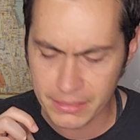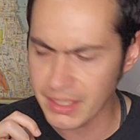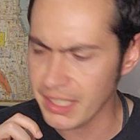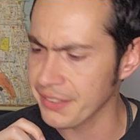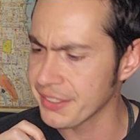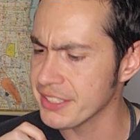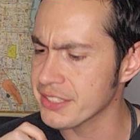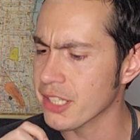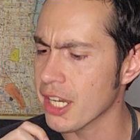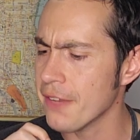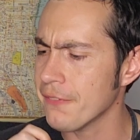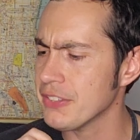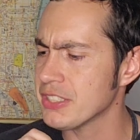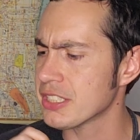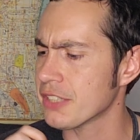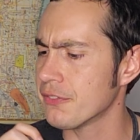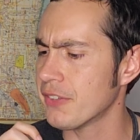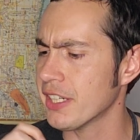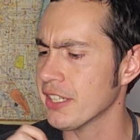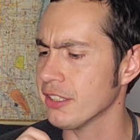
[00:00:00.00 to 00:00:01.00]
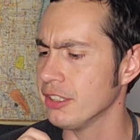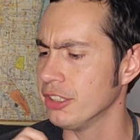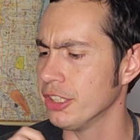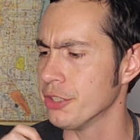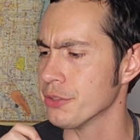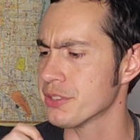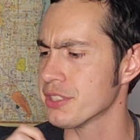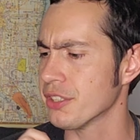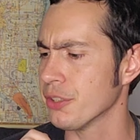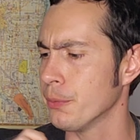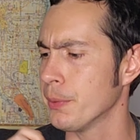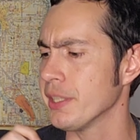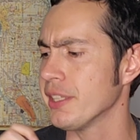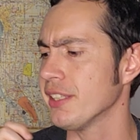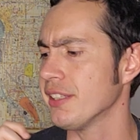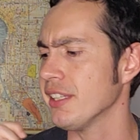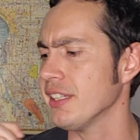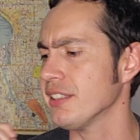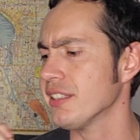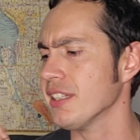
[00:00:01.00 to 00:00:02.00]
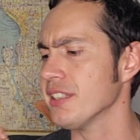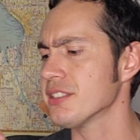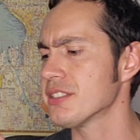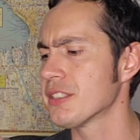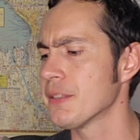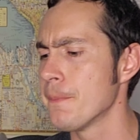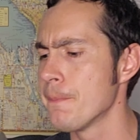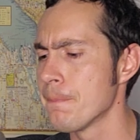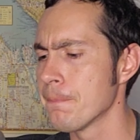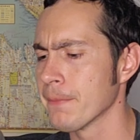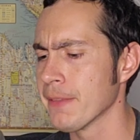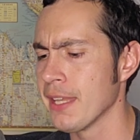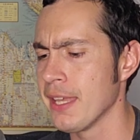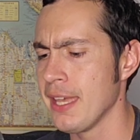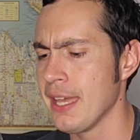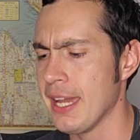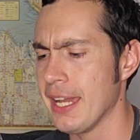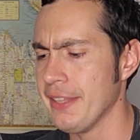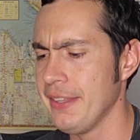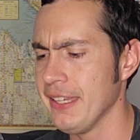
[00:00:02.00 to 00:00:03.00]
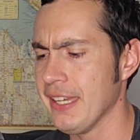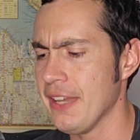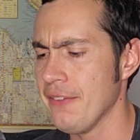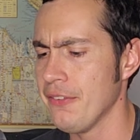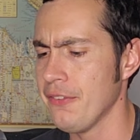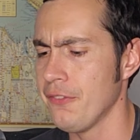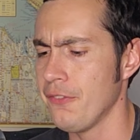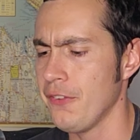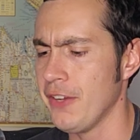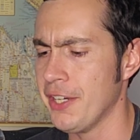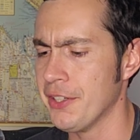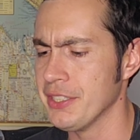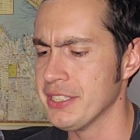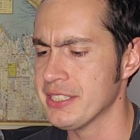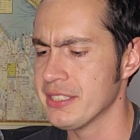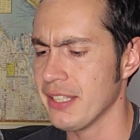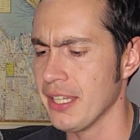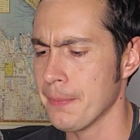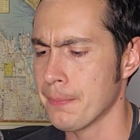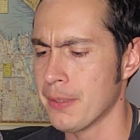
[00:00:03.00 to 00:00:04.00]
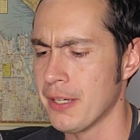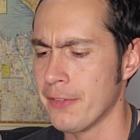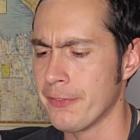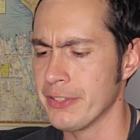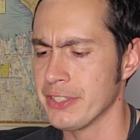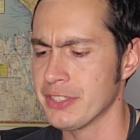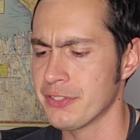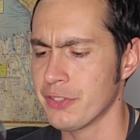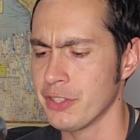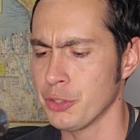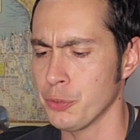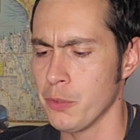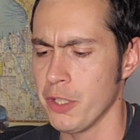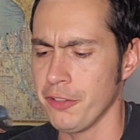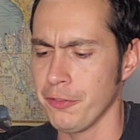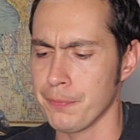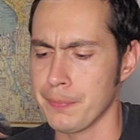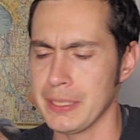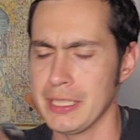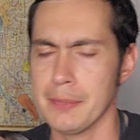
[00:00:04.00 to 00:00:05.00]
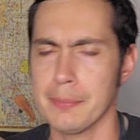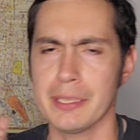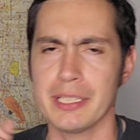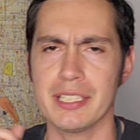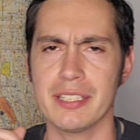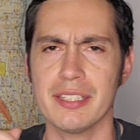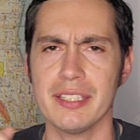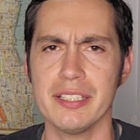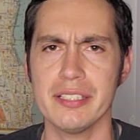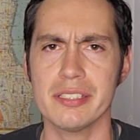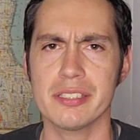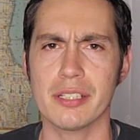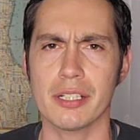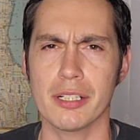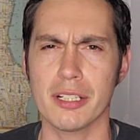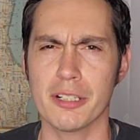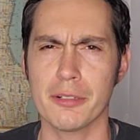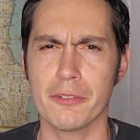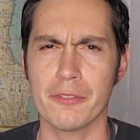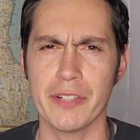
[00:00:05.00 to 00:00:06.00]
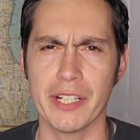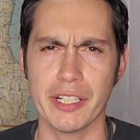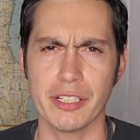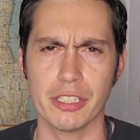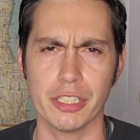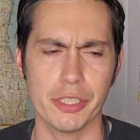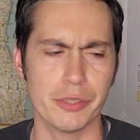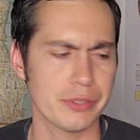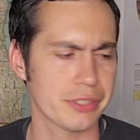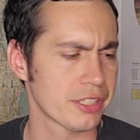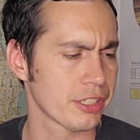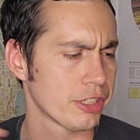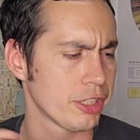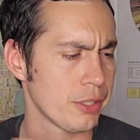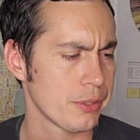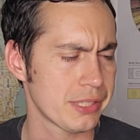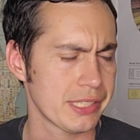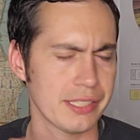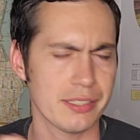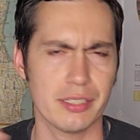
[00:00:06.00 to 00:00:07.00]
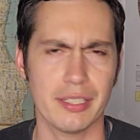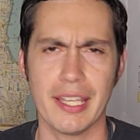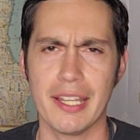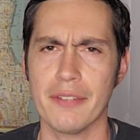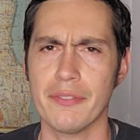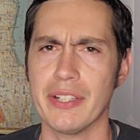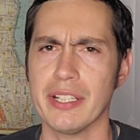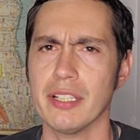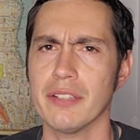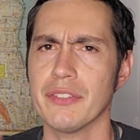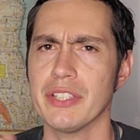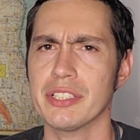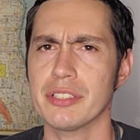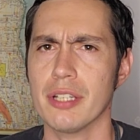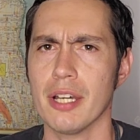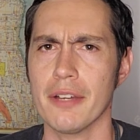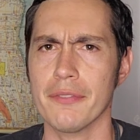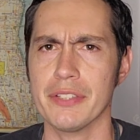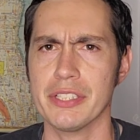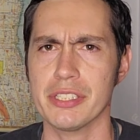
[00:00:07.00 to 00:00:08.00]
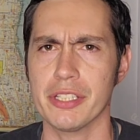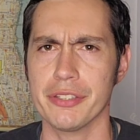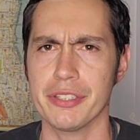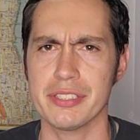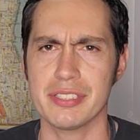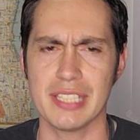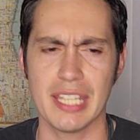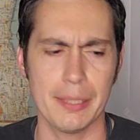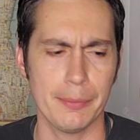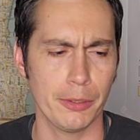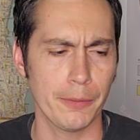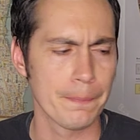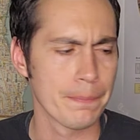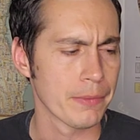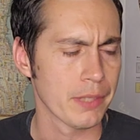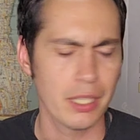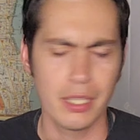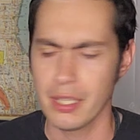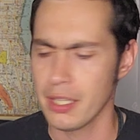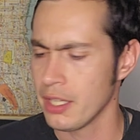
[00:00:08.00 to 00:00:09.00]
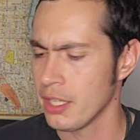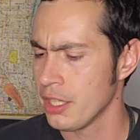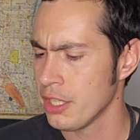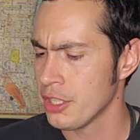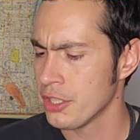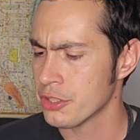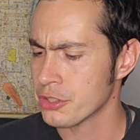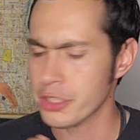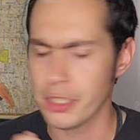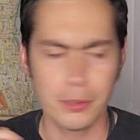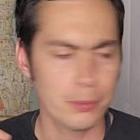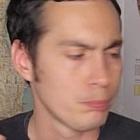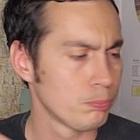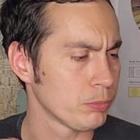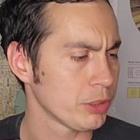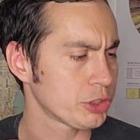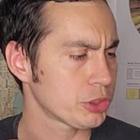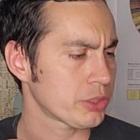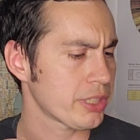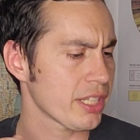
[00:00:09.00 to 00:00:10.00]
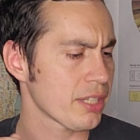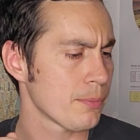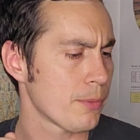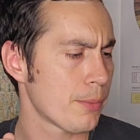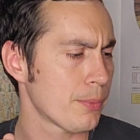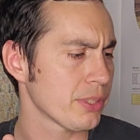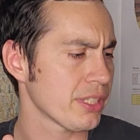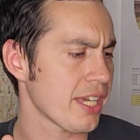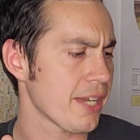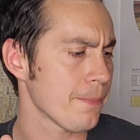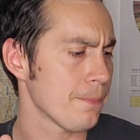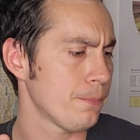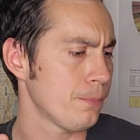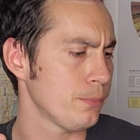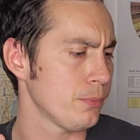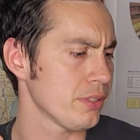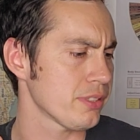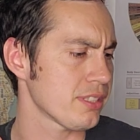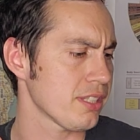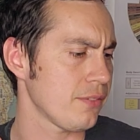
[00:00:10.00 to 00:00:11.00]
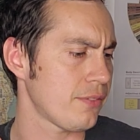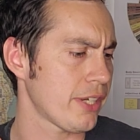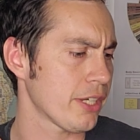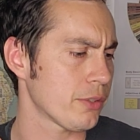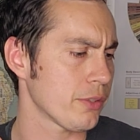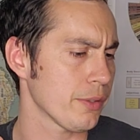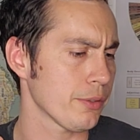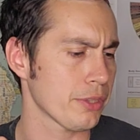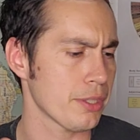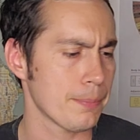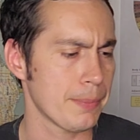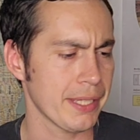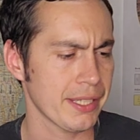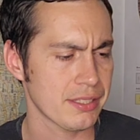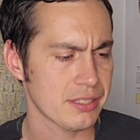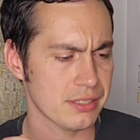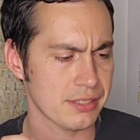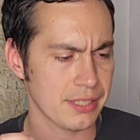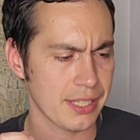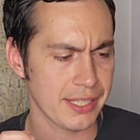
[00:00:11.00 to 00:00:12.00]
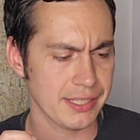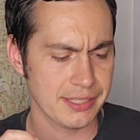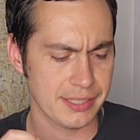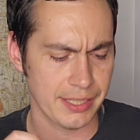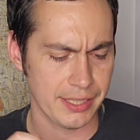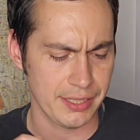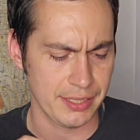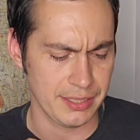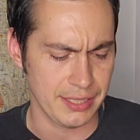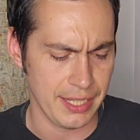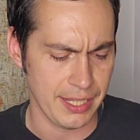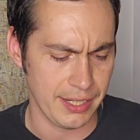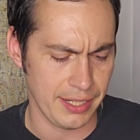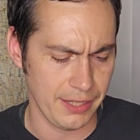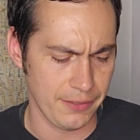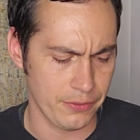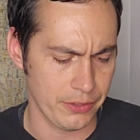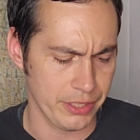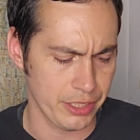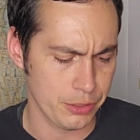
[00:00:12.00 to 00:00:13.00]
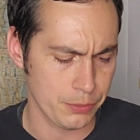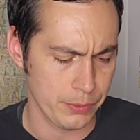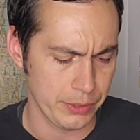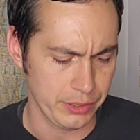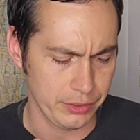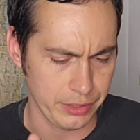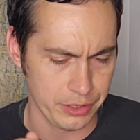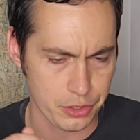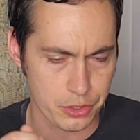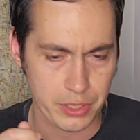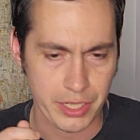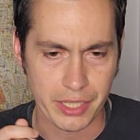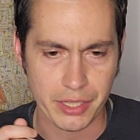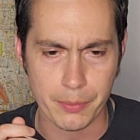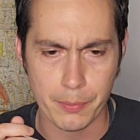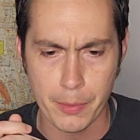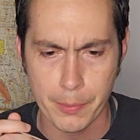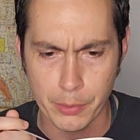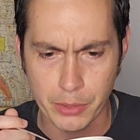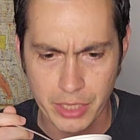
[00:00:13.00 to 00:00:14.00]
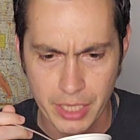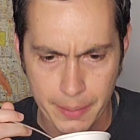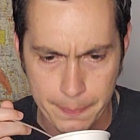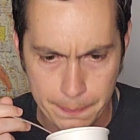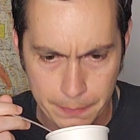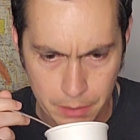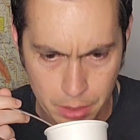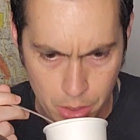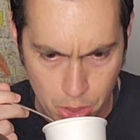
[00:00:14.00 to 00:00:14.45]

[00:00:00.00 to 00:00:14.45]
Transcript: These coffees are very close in the way that they taste. I think I have a very slight preference for 12B, but these are very close, the closest out of any of these coffees on this table. So let's try them one more time. We'll see if I agree with the picks. I said 10A for this one. Let's try them one more time.